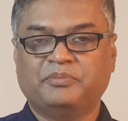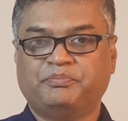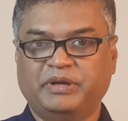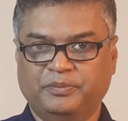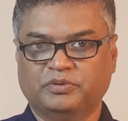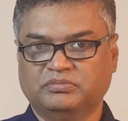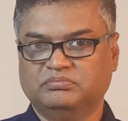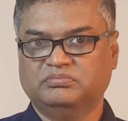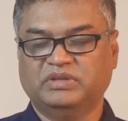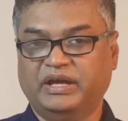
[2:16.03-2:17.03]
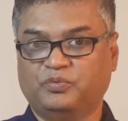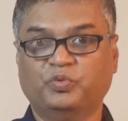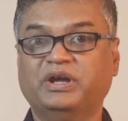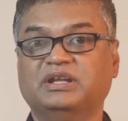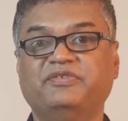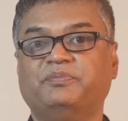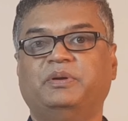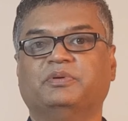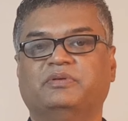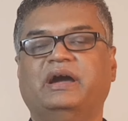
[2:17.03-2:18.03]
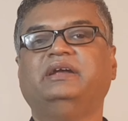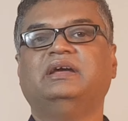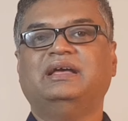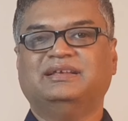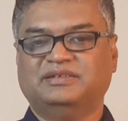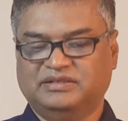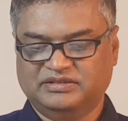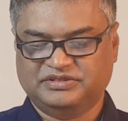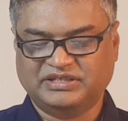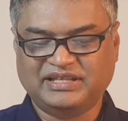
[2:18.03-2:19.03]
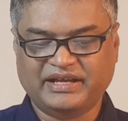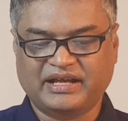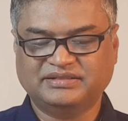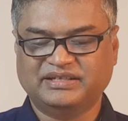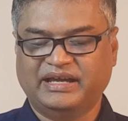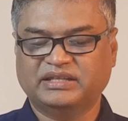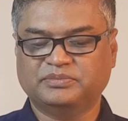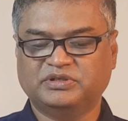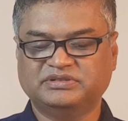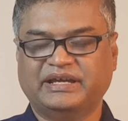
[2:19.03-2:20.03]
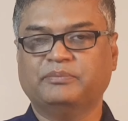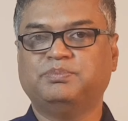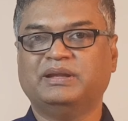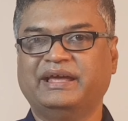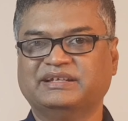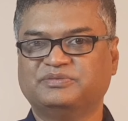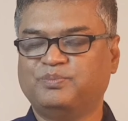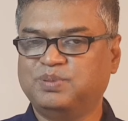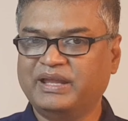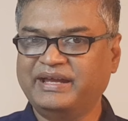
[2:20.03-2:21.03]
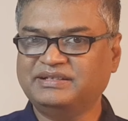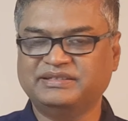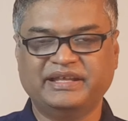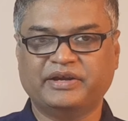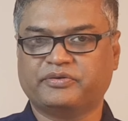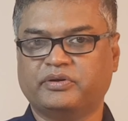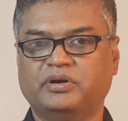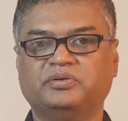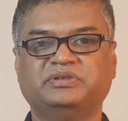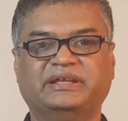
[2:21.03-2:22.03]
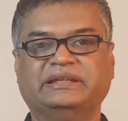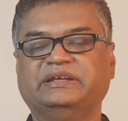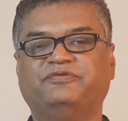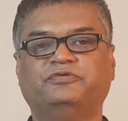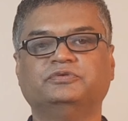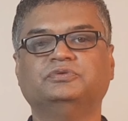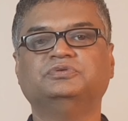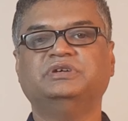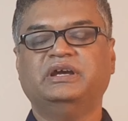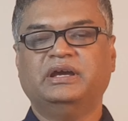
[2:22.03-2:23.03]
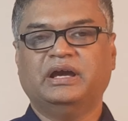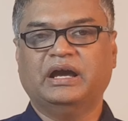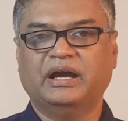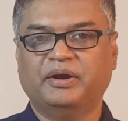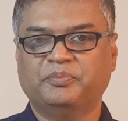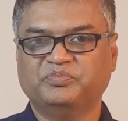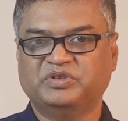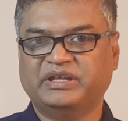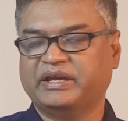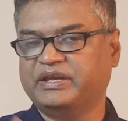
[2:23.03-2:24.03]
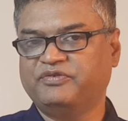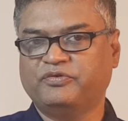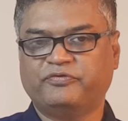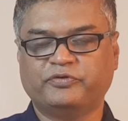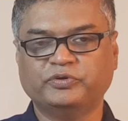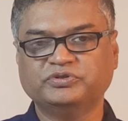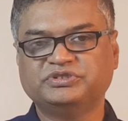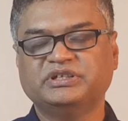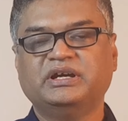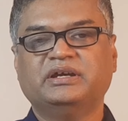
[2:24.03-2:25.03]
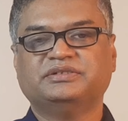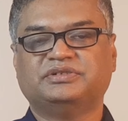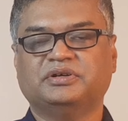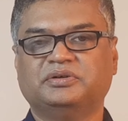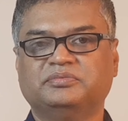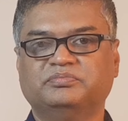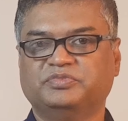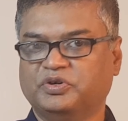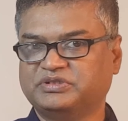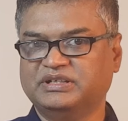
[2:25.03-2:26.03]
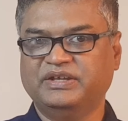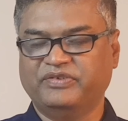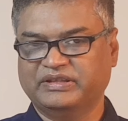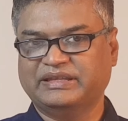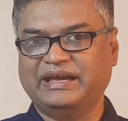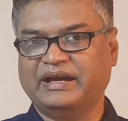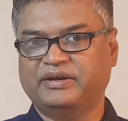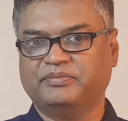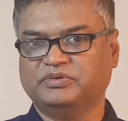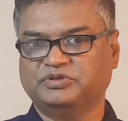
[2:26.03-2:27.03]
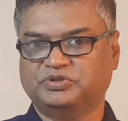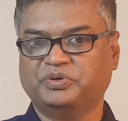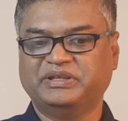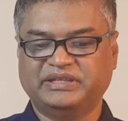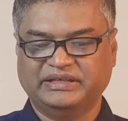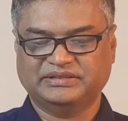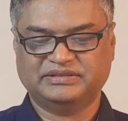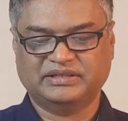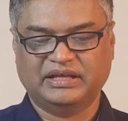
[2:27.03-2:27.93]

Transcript: People. Like we are living people, right? Just like us, animals and plants. Plants, they grow, they need food, they give you fruit. So those are living. They are doing things.